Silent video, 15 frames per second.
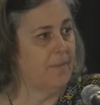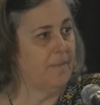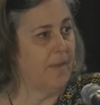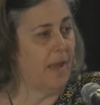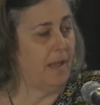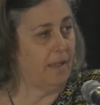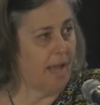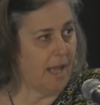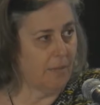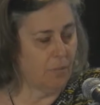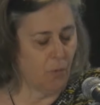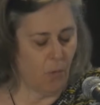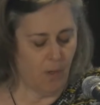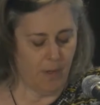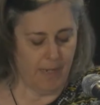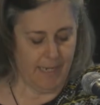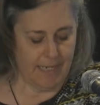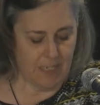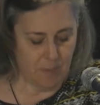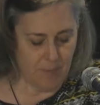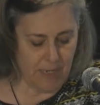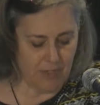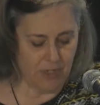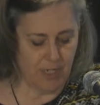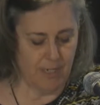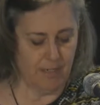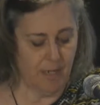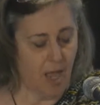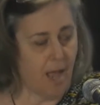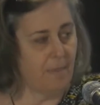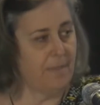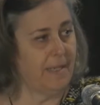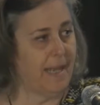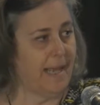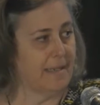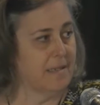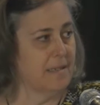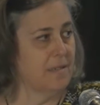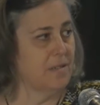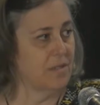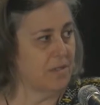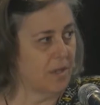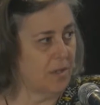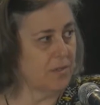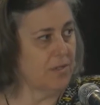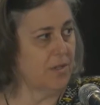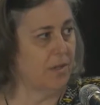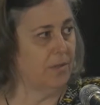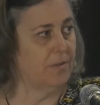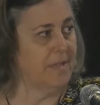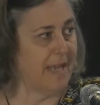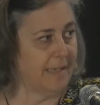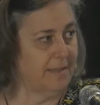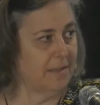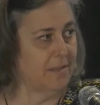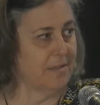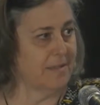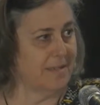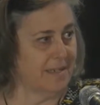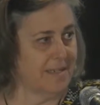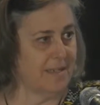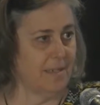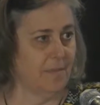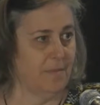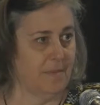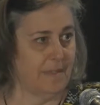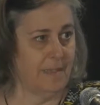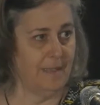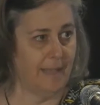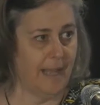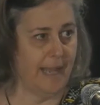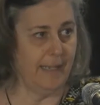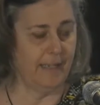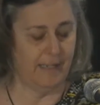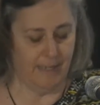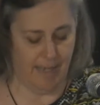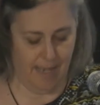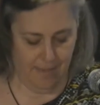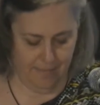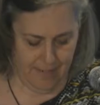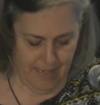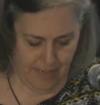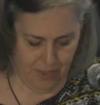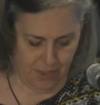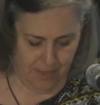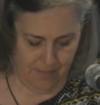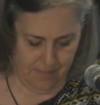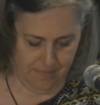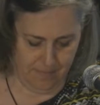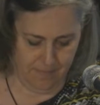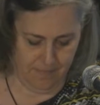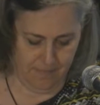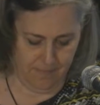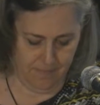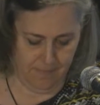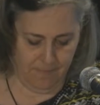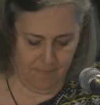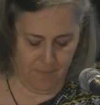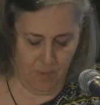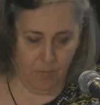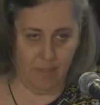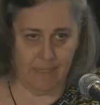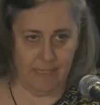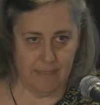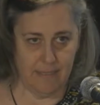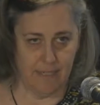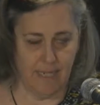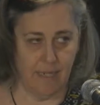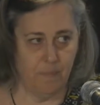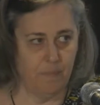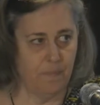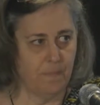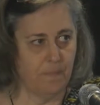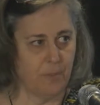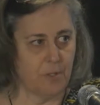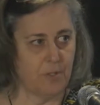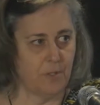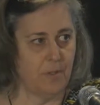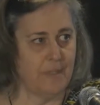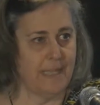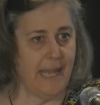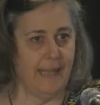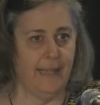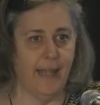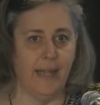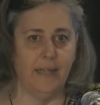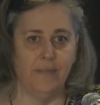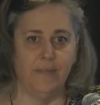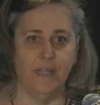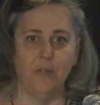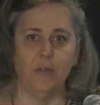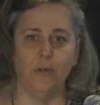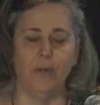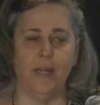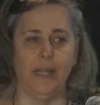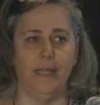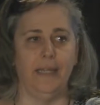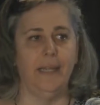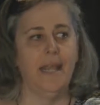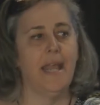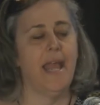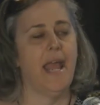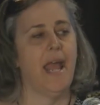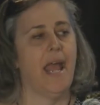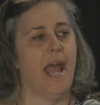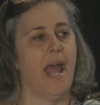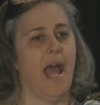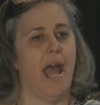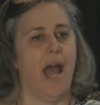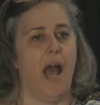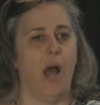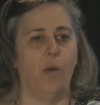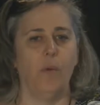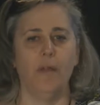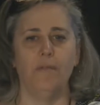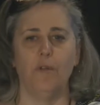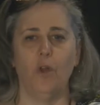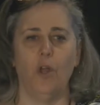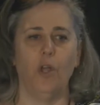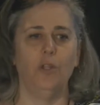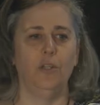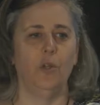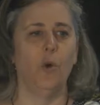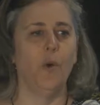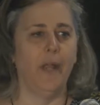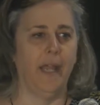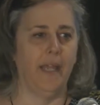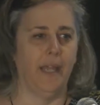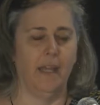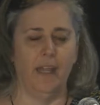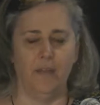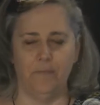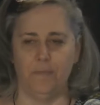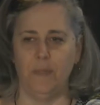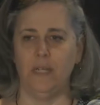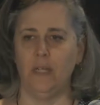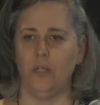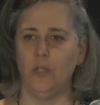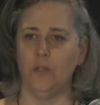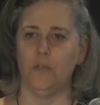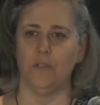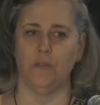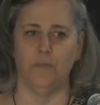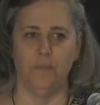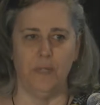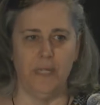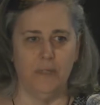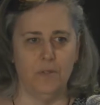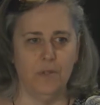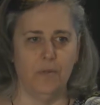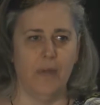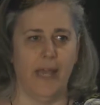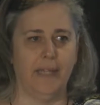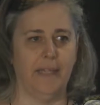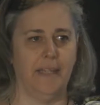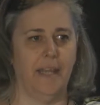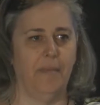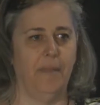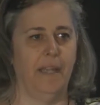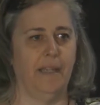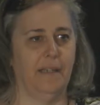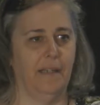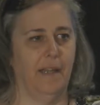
a lot more, especially in complex socio-technical systems like aviation. We need to keep pursuing that line of inquiry. And however annoying, and I've been accused of being too academic